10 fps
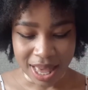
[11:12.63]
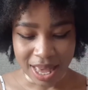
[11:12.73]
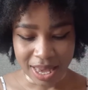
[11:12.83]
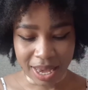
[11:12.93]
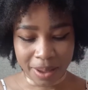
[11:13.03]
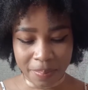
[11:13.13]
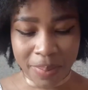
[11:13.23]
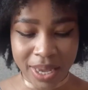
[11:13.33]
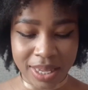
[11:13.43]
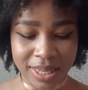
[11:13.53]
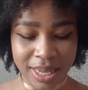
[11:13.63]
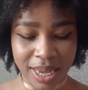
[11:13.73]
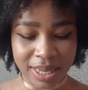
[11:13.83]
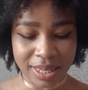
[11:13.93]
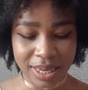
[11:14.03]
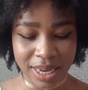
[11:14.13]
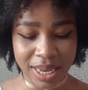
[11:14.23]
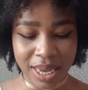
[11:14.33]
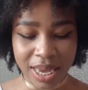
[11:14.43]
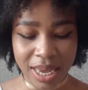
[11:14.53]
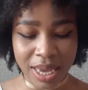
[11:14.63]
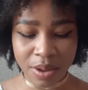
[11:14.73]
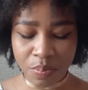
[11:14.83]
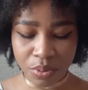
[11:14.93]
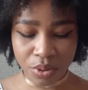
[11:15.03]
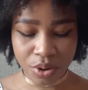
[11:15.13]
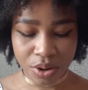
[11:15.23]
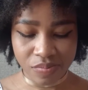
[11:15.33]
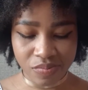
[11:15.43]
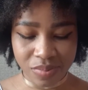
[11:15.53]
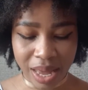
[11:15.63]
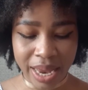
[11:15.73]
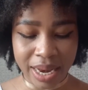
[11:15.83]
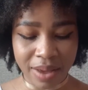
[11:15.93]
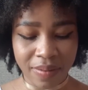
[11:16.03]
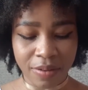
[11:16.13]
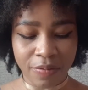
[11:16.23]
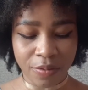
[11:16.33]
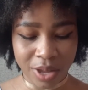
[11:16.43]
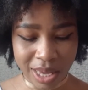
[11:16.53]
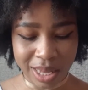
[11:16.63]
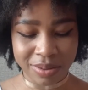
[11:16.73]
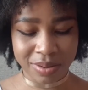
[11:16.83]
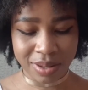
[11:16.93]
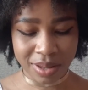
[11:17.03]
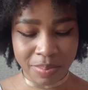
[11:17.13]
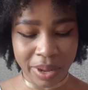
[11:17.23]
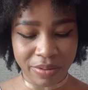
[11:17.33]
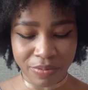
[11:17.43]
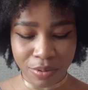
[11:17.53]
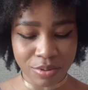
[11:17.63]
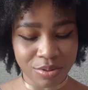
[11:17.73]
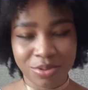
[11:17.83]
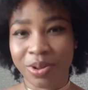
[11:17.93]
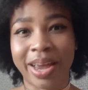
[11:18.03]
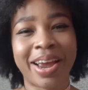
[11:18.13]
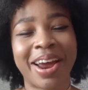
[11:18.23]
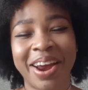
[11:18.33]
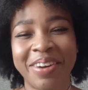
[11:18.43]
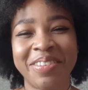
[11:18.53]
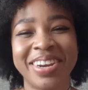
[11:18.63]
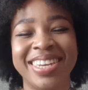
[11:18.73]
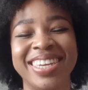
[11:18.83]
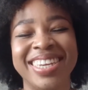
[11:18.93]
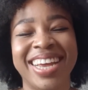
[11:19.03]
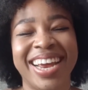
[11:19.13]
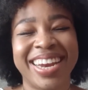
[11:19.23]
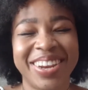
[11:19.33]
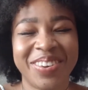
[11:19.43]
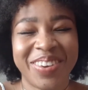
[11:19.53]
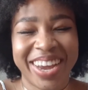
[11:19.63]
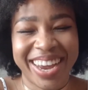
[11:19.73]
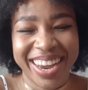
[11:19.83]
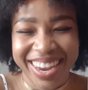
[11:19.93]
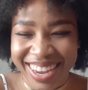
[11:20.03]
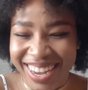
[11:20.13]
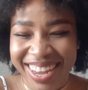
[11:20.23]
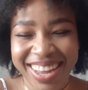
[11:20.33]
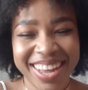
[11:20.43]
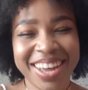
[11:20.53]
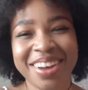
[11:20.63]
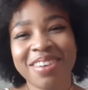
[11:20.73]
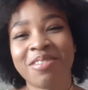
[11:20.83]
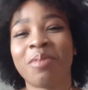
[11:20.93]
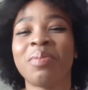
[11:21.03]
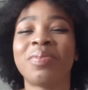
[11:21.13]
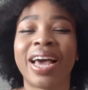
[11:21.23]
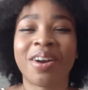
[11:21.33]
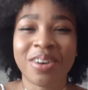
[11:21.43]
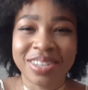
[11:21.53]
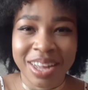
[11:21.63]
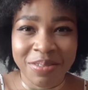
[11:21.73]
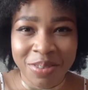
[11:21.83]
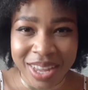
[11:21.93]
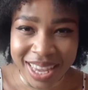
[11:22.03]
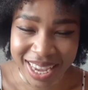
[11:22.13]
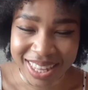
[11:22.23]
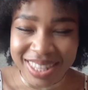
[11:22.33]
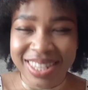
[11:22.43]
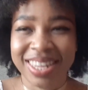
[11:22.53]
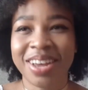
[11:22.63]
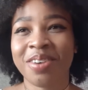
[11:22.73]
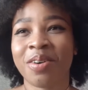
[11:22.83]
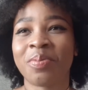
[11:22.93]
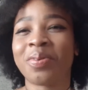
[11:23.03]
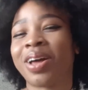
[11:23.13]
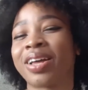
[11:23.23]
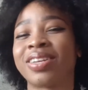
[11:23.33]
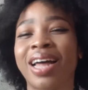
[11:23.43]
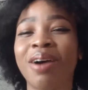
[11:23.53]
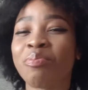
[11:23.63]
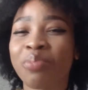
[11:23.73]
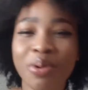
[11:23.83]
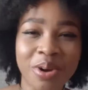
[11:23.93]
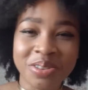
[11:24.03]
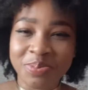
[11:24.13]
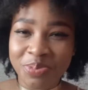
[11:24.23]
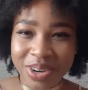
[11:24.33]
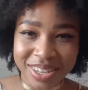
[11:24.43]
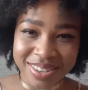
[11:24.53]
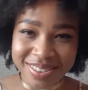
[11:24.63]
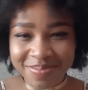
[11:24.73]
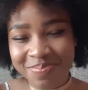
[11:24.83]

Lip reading: Yeah, Pecky said, ebook, I never forget my phone, so I can read it anyway. For people like us that forget, for people like us that have porous brains,